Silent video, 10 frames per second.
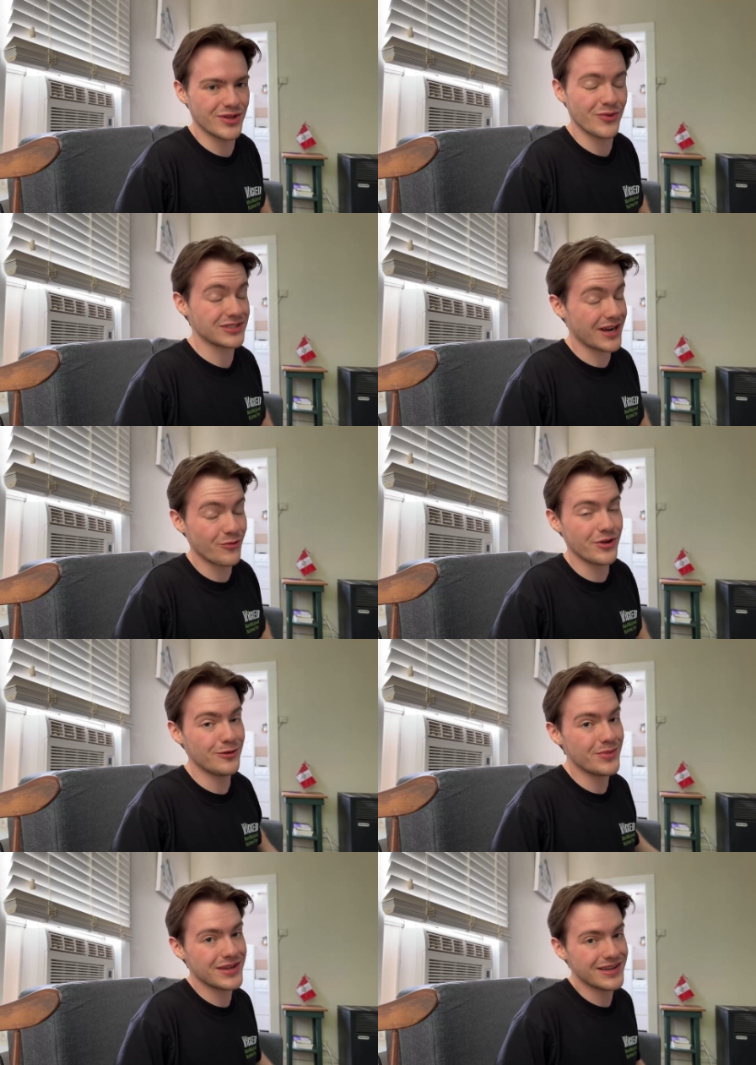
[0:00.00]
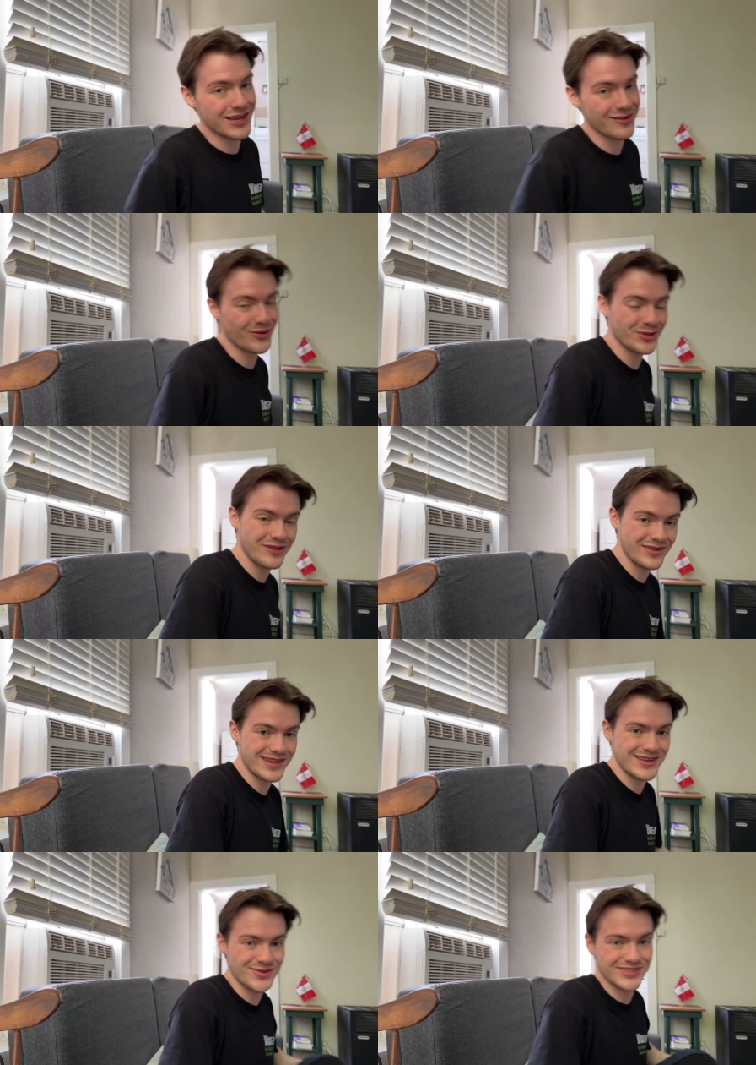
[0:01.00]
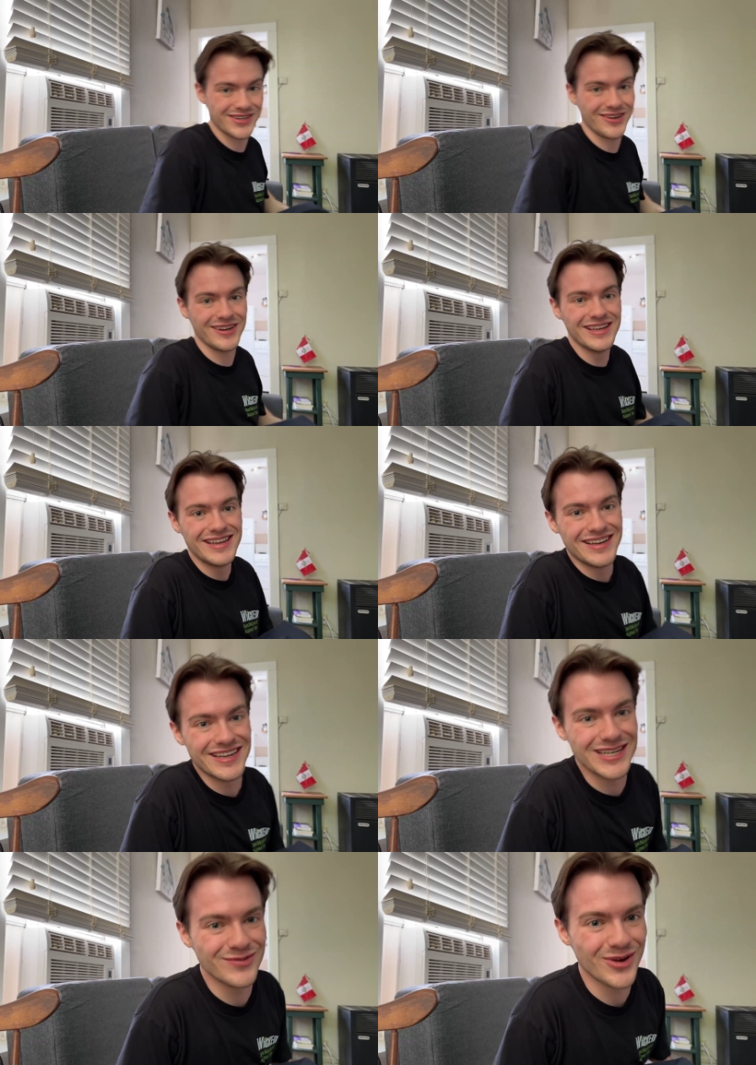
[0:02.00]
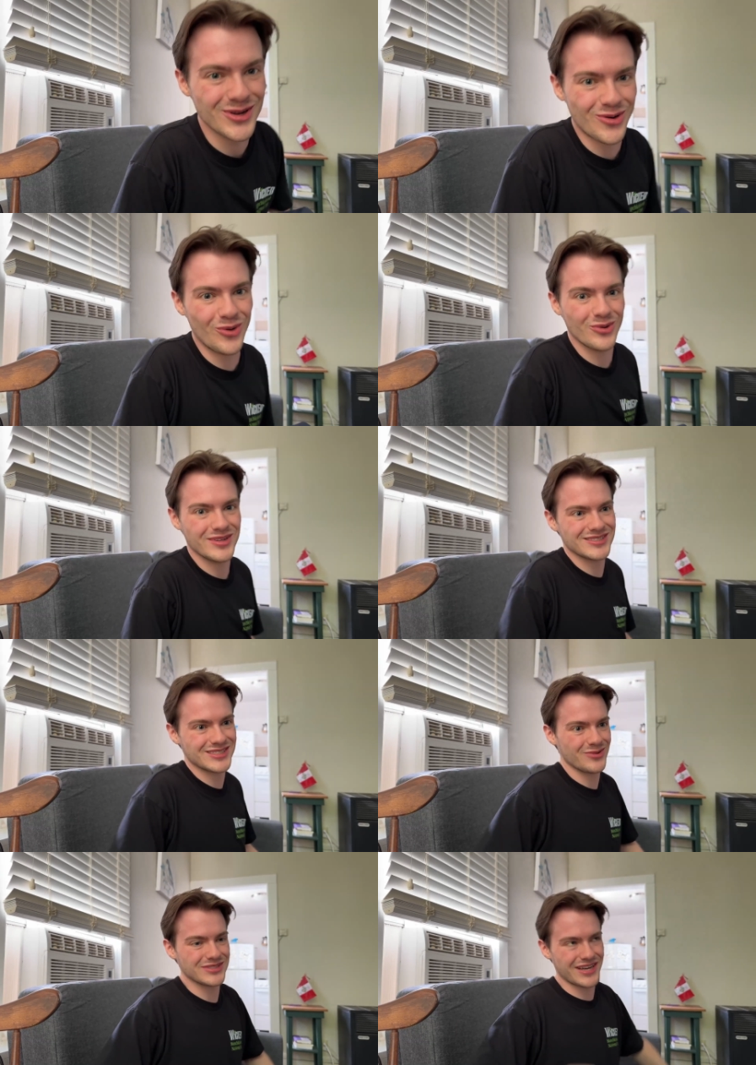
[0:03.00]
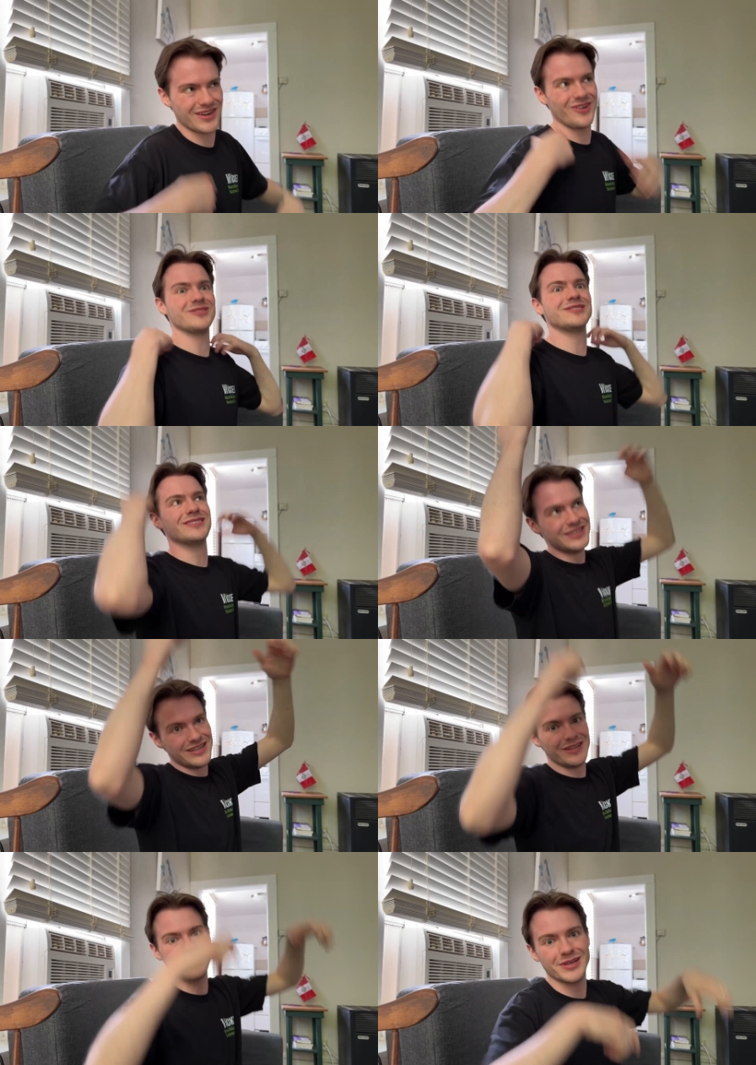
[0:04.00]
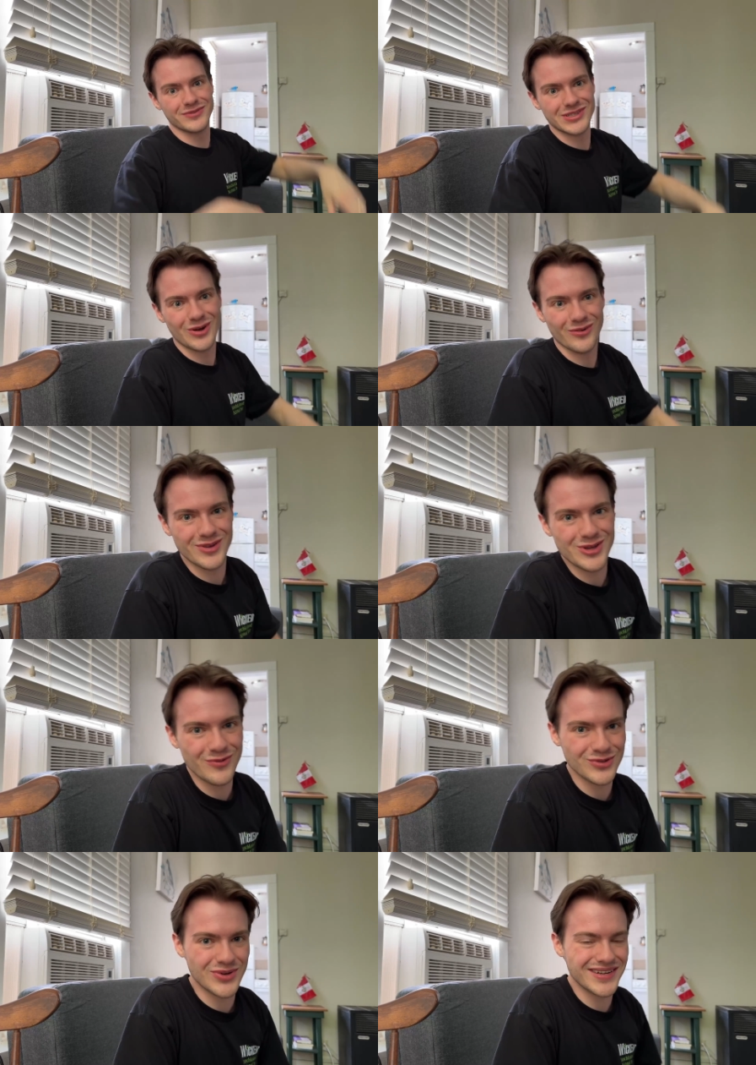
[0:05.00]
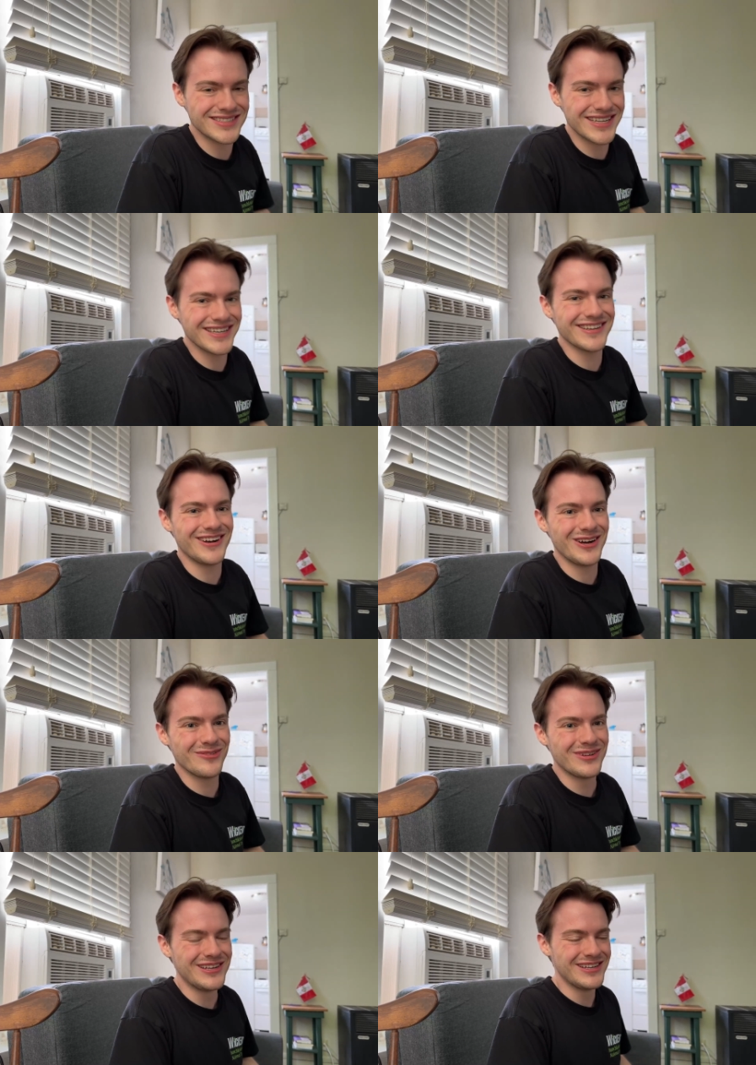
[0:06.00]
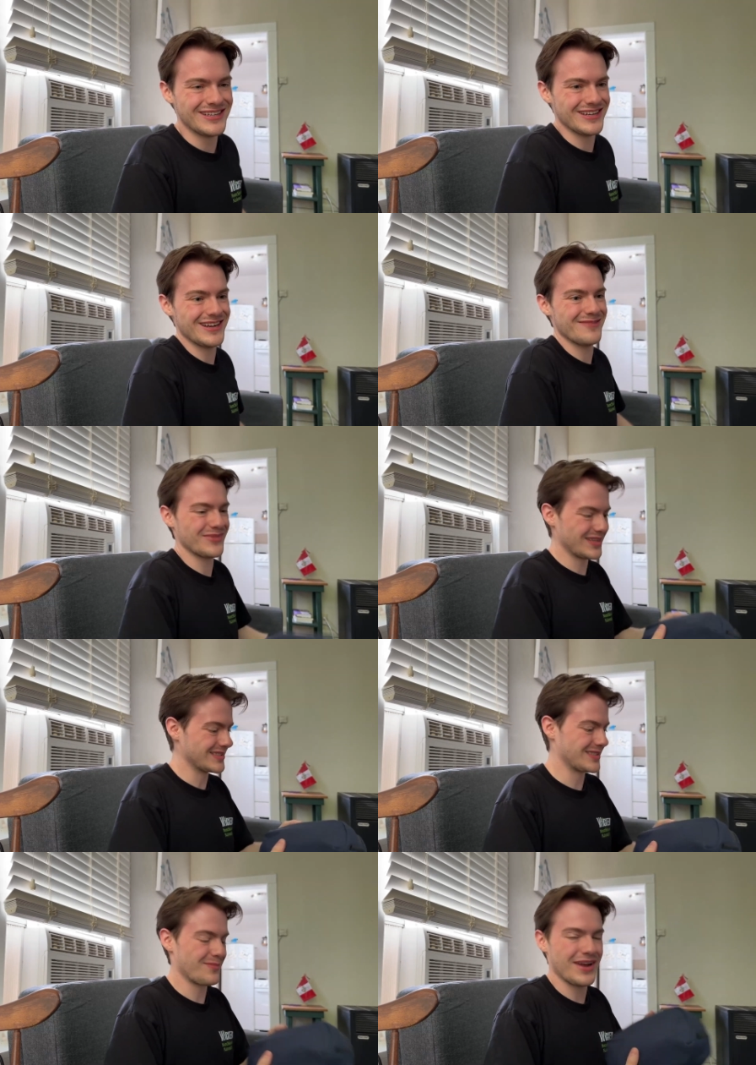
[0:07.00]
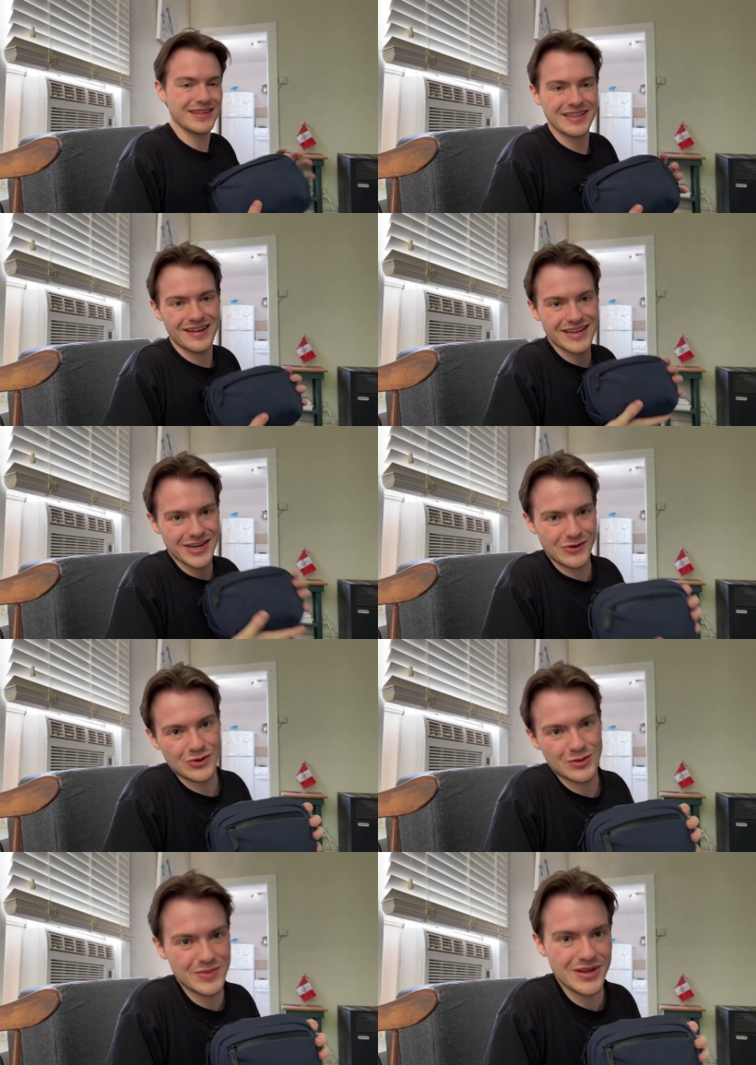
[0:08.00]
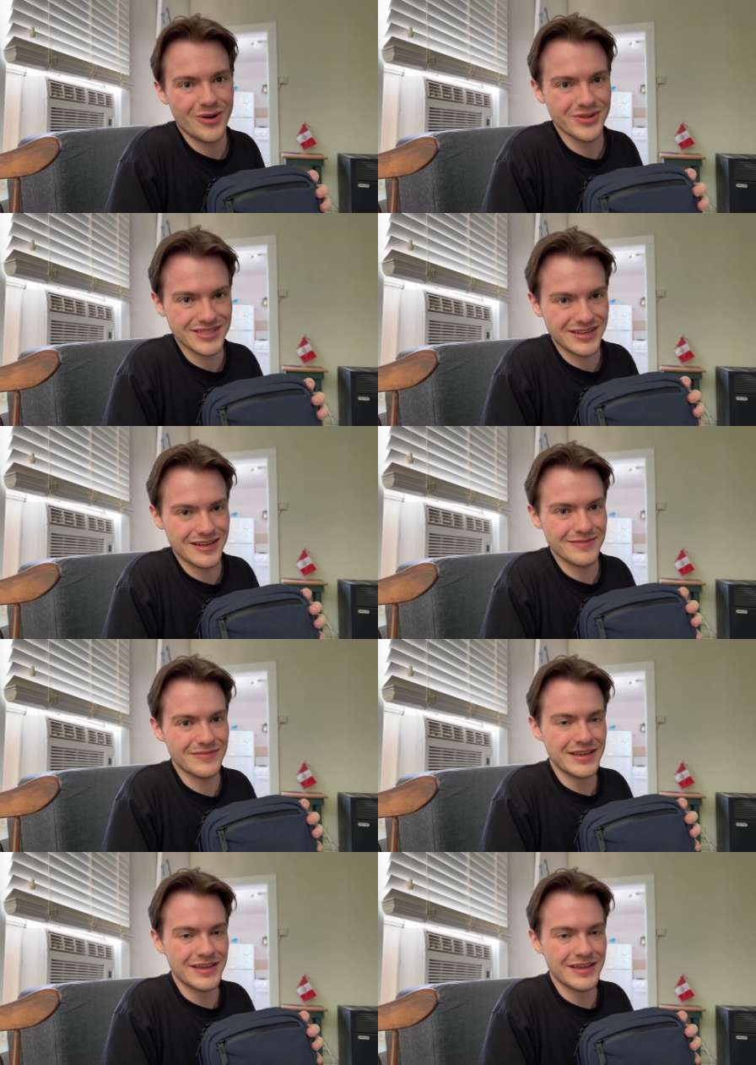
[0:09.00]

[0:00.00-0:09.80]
which I will be if you're living in Utah, it gets very cold, and so it's kind of hard to lift it over you if you're trying to take it off. But this is the bag that I carry with me all the time.